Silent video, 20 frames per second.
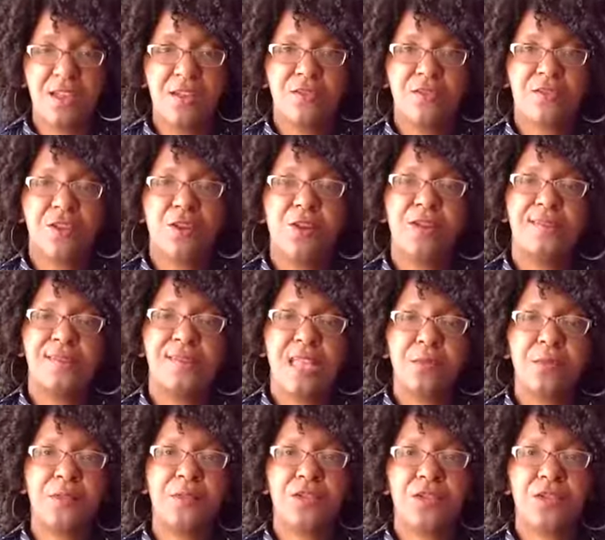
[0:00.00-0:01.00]
So
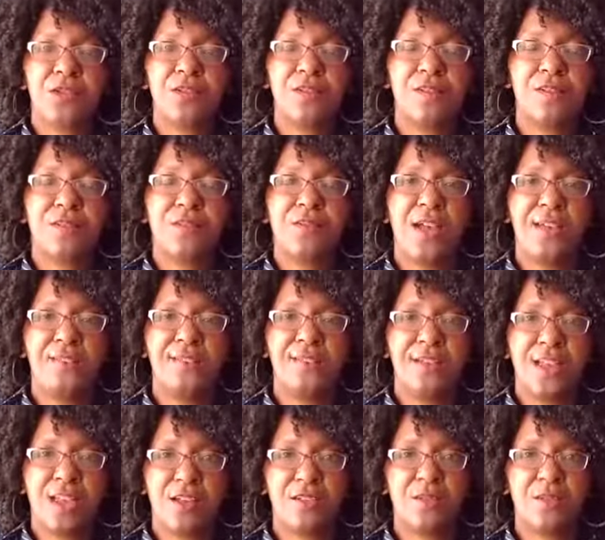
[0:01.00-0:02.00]
establishing yourself as
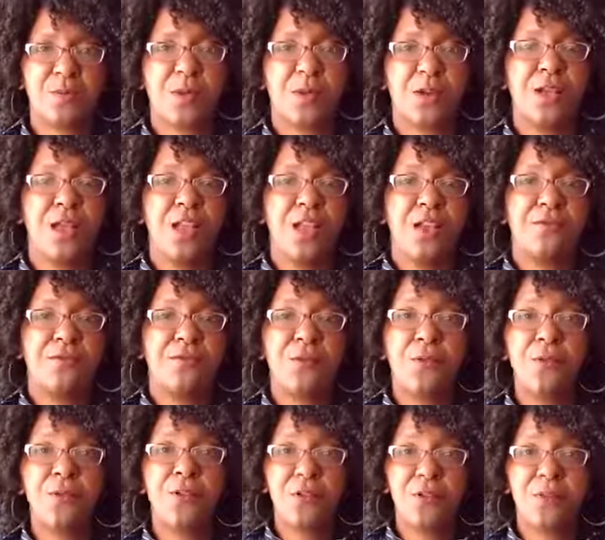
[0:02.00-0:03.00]
an expert
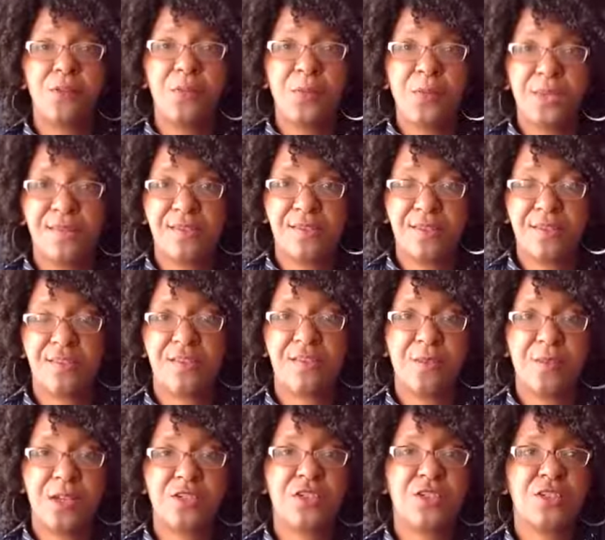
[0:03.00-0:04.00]
for your business,
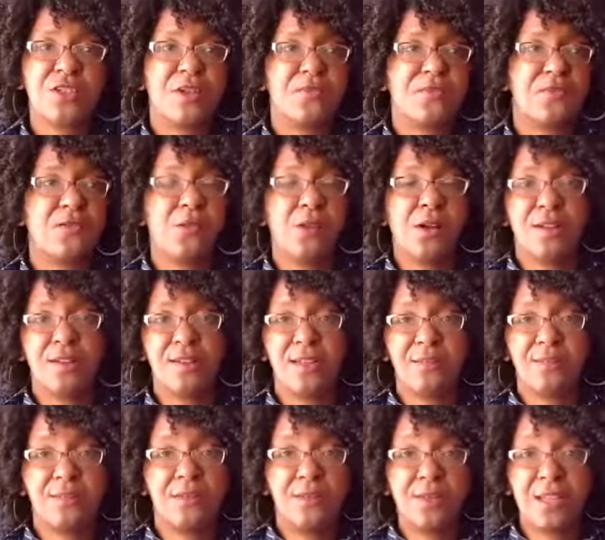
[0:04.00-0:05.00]
especially
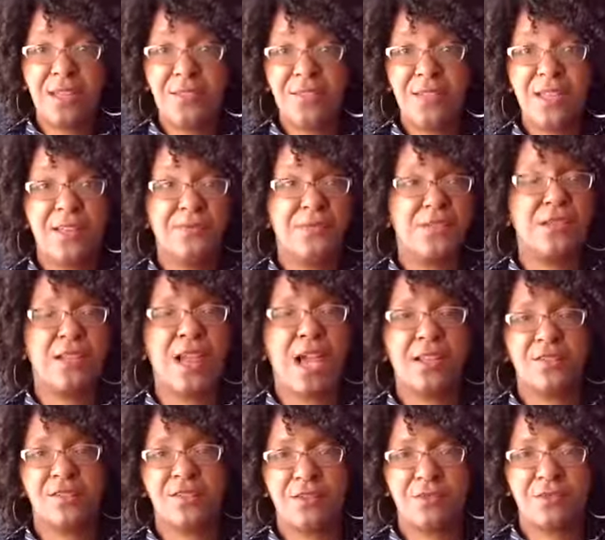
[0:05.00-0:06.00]
if you're
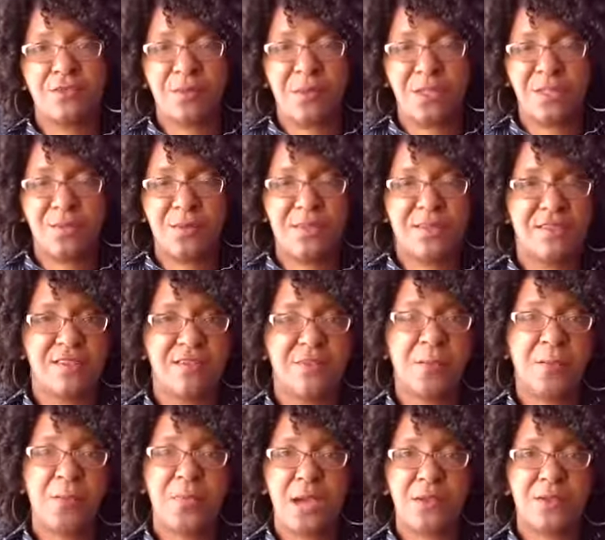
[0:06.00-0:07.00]
not a service-based business.
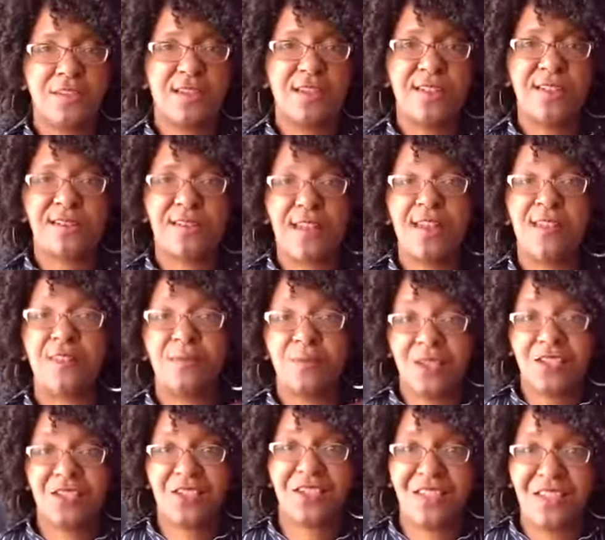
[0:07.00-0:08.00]
I was going to say,
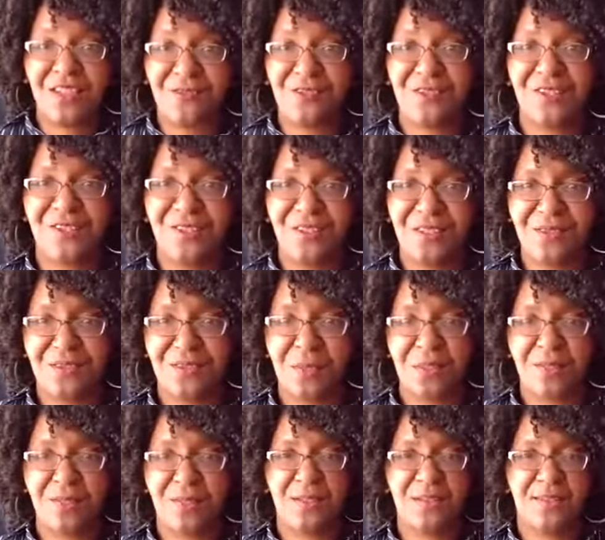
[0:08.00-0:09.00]
especially if you're a
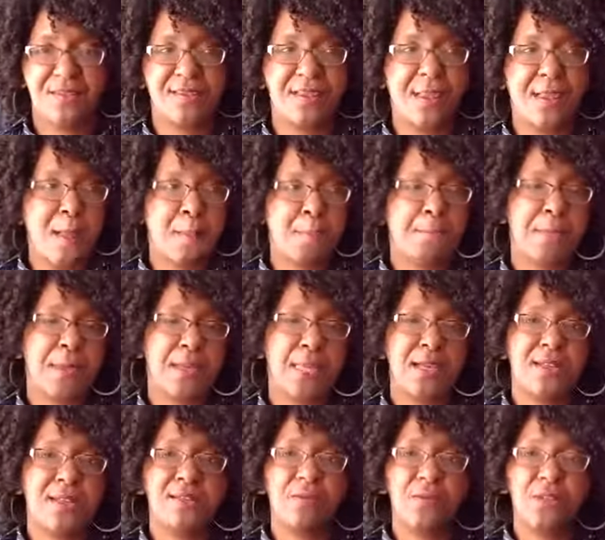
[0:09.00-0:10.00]
service-based business,
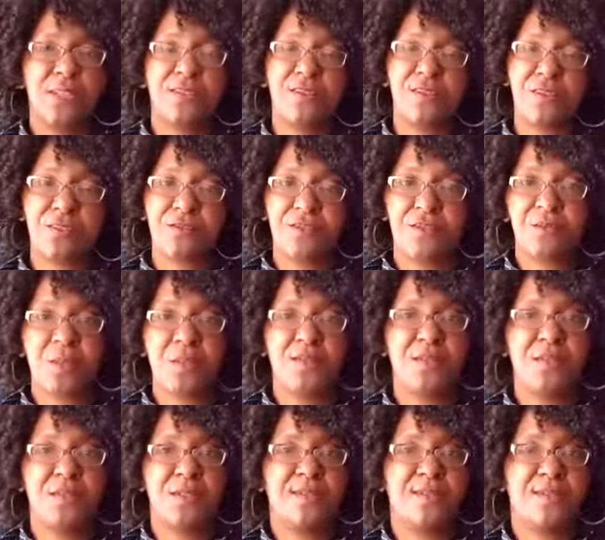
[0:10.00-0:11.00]
because with a
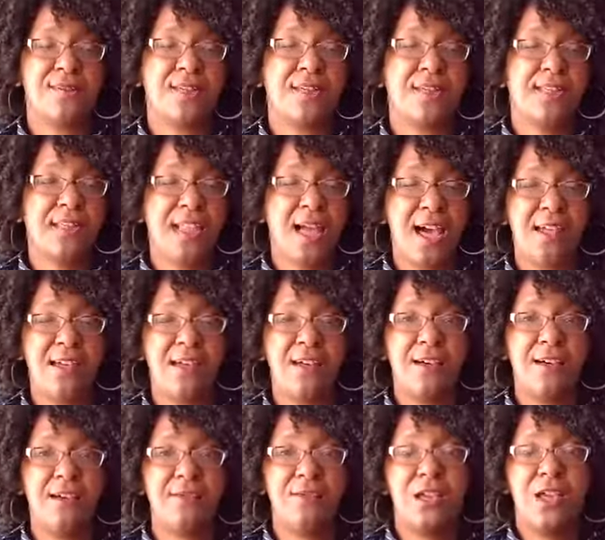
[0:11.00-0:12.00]
service-based business, a lot
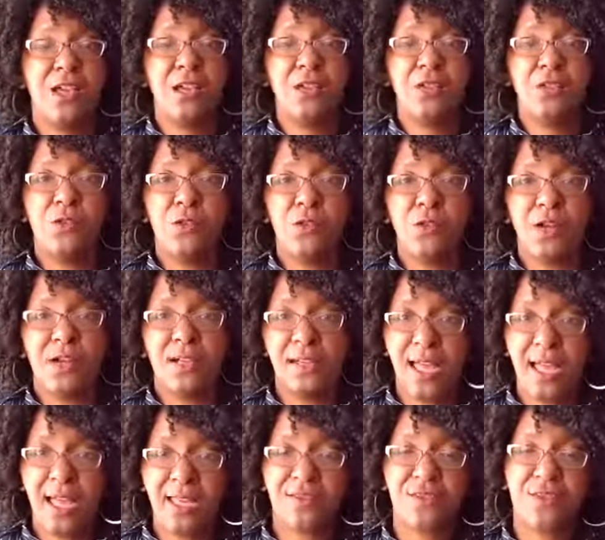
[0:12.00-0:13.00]
of your
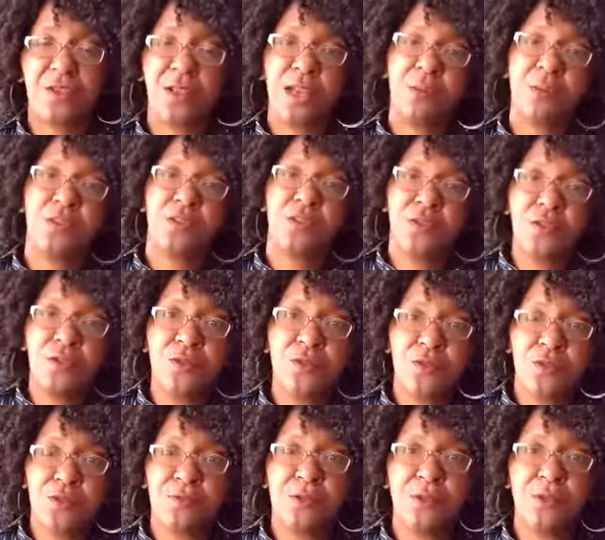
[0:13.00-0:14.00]
clients are coming to
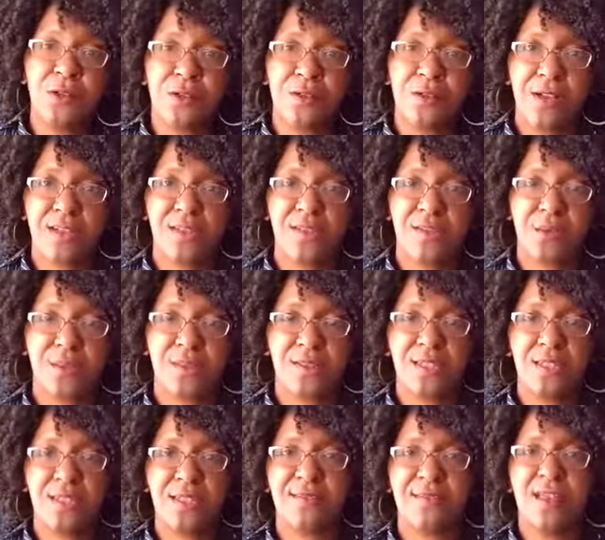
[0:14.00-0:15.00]
you for your
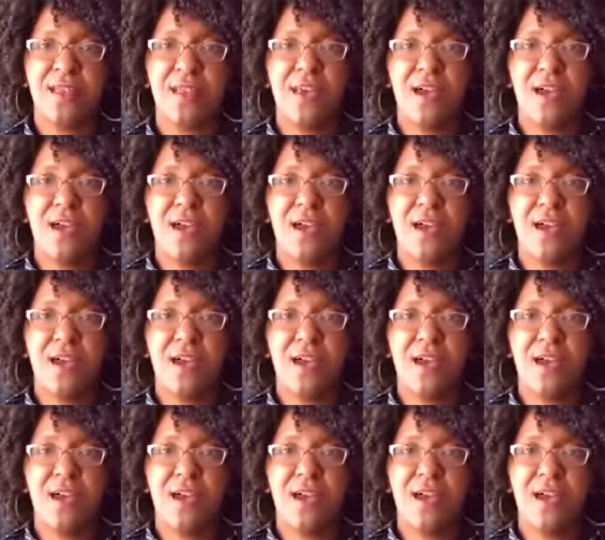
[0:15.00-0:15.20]
expertise.